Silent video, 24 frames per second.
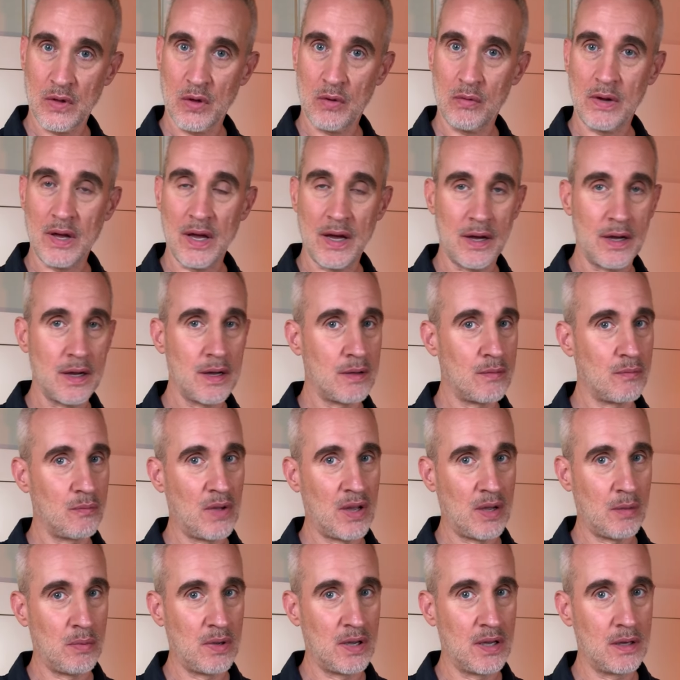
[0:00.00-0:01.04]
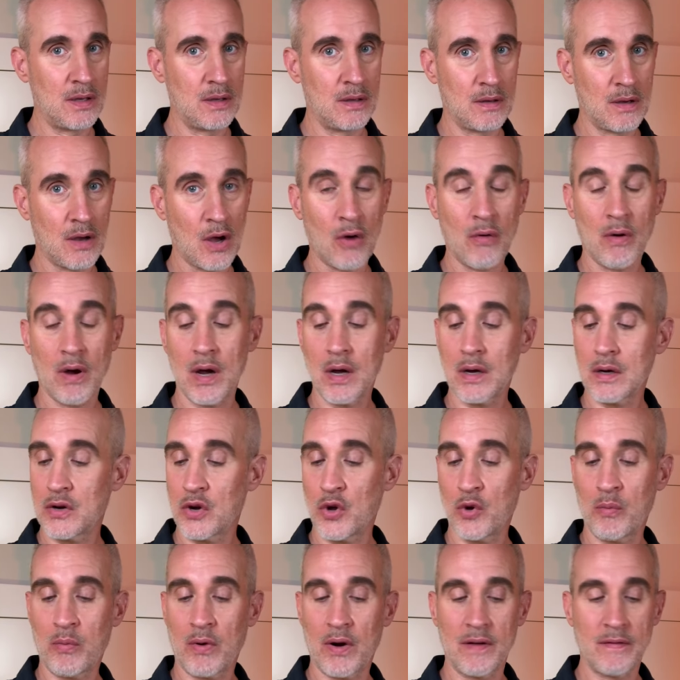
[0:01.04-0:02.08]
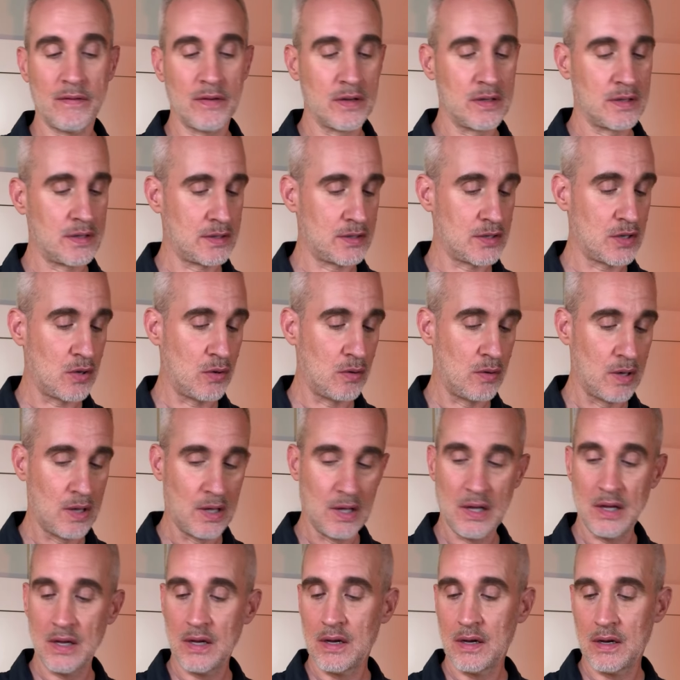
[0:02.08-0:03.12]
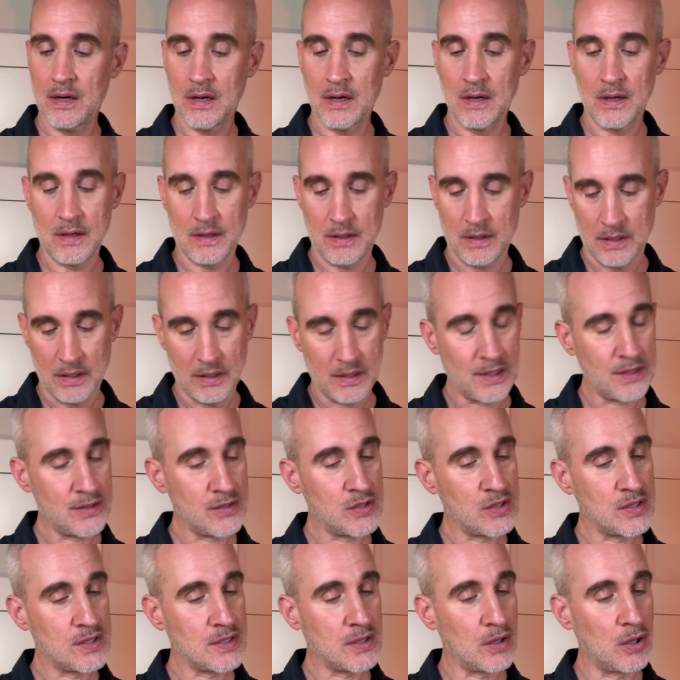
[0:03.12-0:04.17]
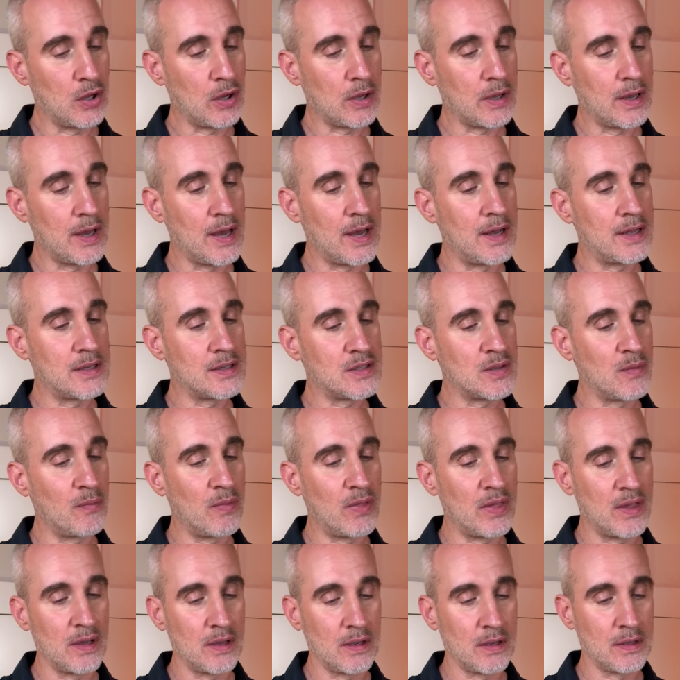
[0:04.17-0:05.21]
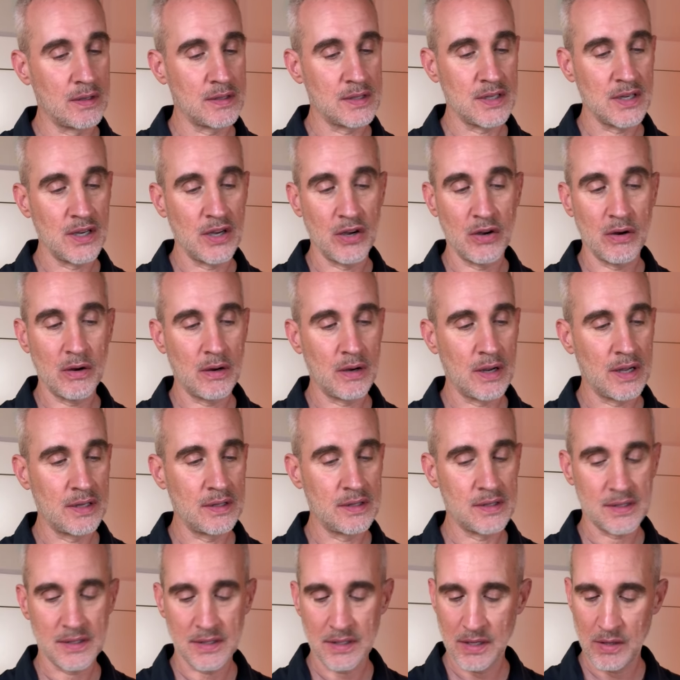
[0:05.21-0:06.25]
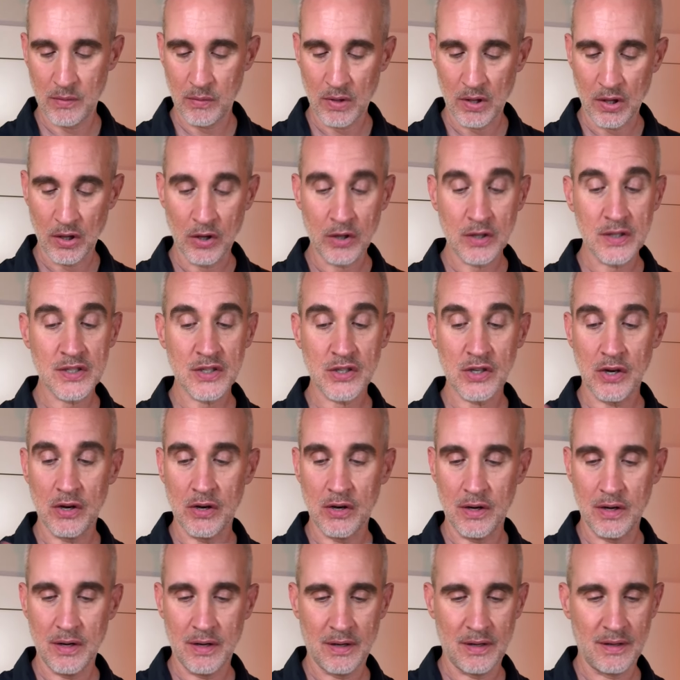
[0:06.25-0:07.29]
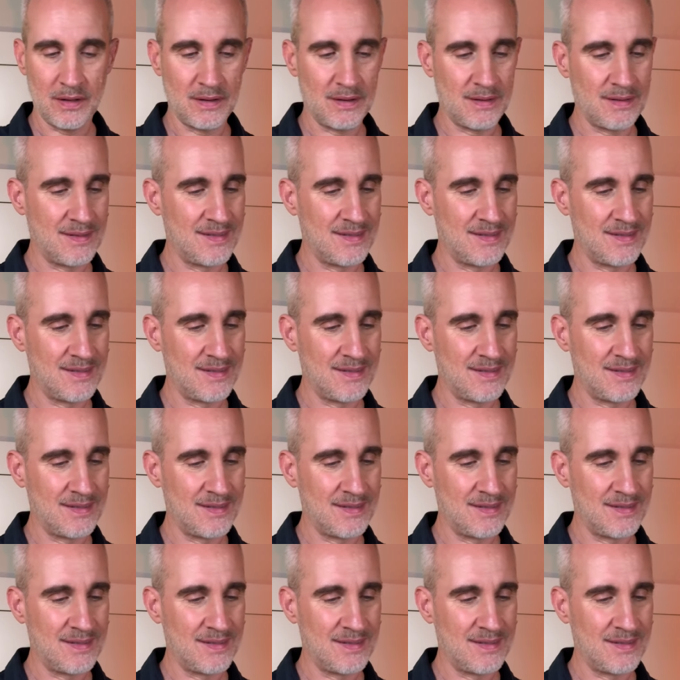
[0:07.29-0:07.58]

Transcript: Okay, maybe. All right, no preference, so let's just look at some things here and see what looks good.